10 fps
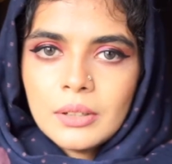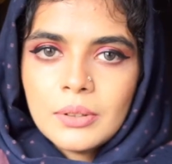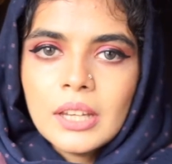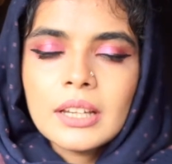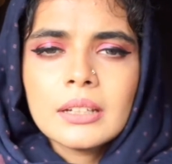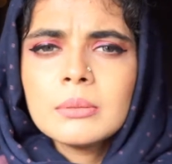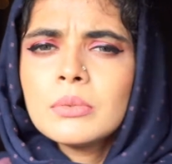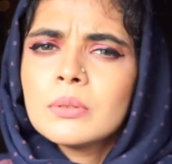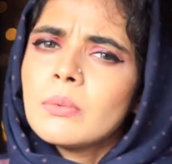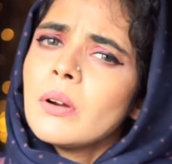Okay, kaaranam
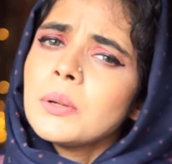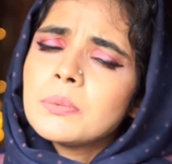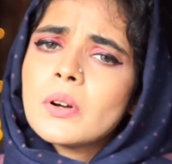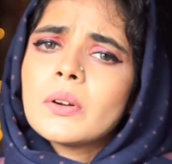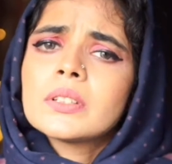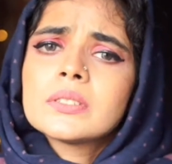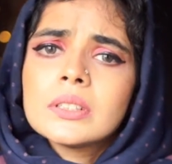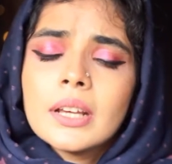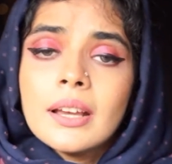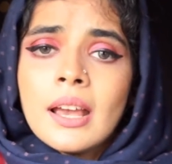reward products
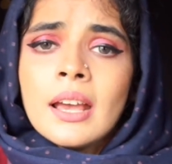inde